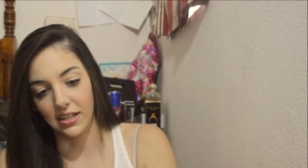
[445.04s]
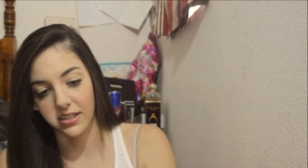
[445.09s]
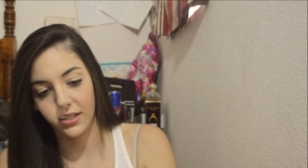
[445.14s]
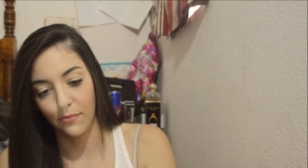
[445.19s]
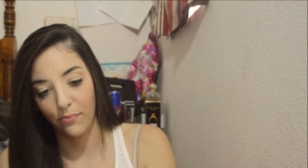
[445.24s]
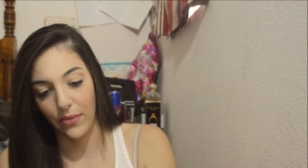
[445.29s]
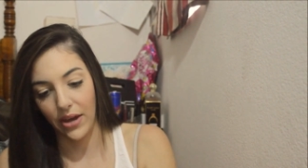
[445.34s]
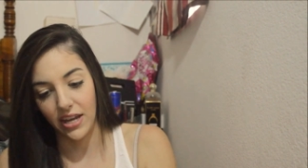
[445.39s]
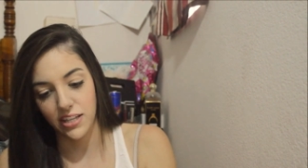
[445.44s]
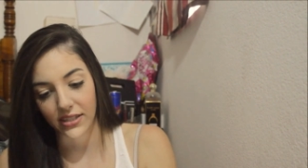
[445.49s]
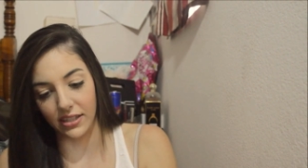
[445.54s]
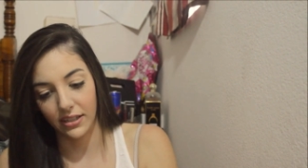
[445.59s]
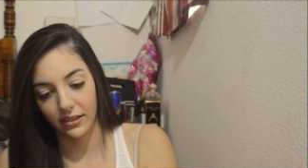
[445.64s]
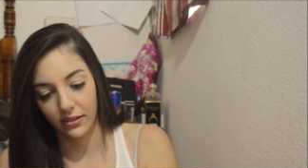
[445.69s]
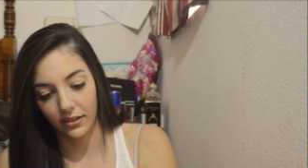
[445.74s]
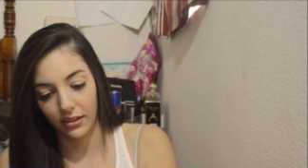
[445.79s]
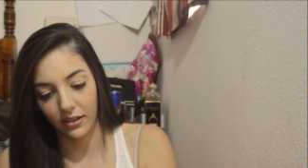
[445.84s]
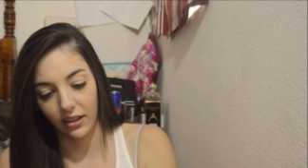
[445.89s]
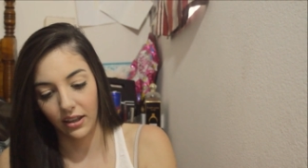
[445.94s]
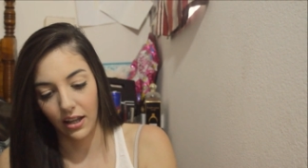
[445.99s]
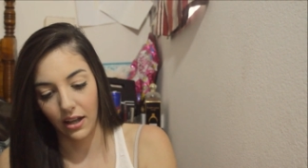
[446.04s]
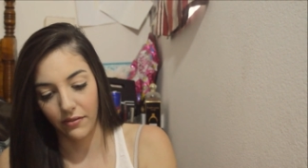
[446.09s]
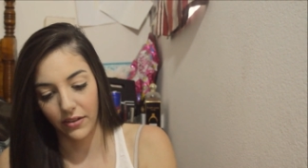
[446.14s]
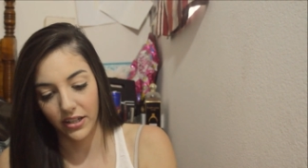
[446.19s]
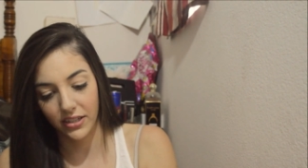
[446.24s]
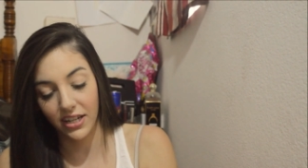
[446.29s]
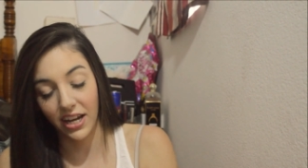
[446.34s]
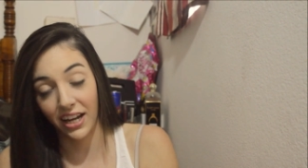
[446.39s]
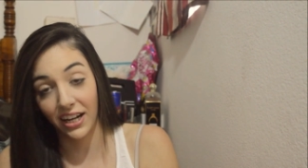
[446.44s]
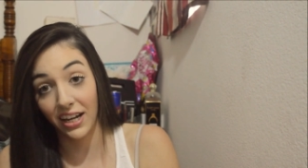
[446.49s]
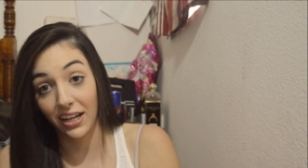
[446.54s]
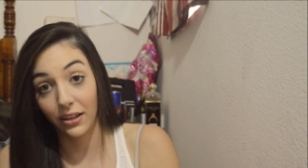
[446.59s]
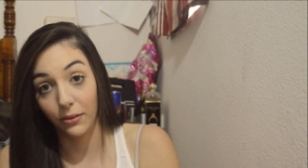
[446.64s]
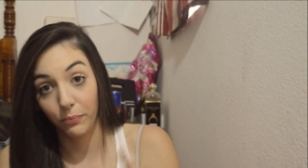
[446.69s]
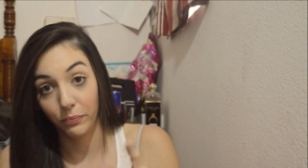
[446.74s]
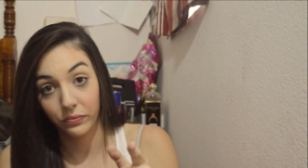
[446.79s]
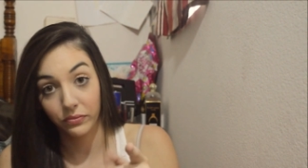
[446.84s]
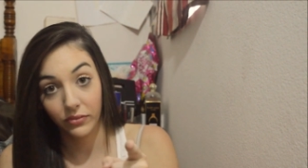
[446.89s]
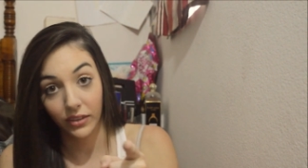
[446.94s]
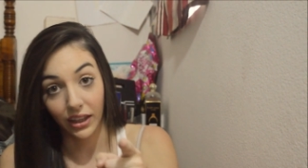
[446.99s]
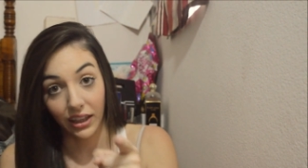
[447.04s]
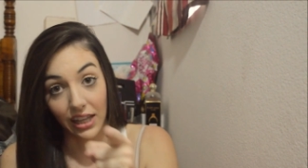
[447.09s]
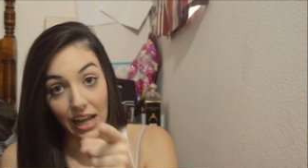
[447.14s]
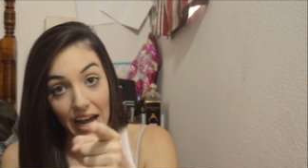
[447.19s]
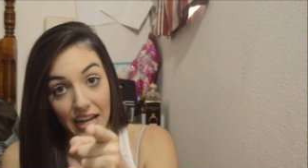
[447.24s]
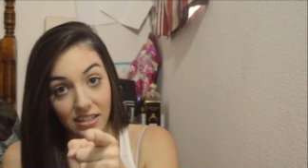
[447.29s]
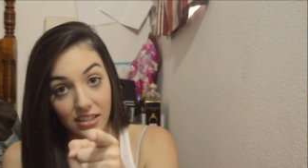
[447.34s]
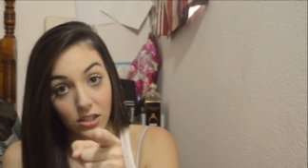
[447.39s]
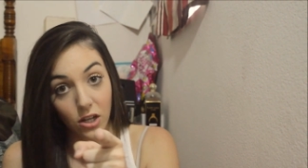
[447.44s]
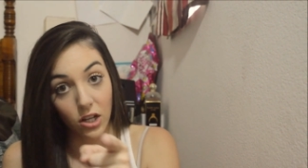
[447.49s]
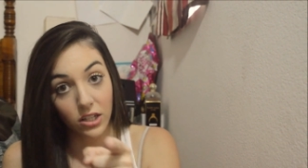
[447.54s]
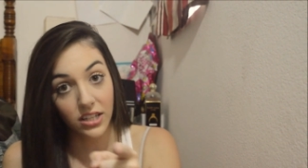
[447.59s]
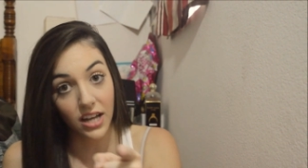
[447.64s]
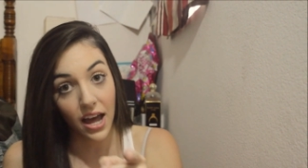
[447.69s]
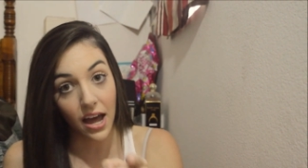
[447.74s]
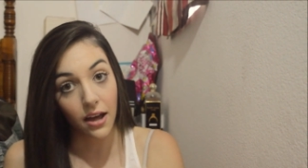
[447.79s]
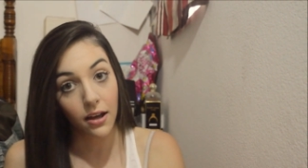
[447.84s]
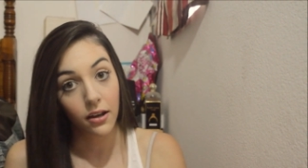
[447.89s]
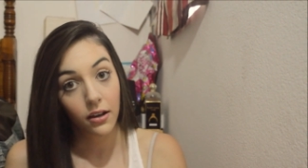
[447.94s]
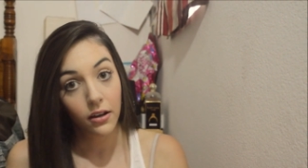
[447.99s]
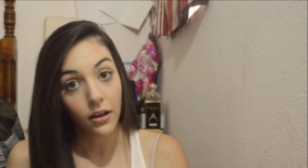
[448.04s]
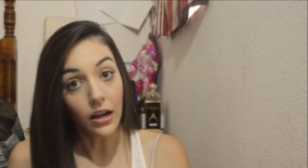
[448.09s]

It's amazing. Love it. And it lasts all day.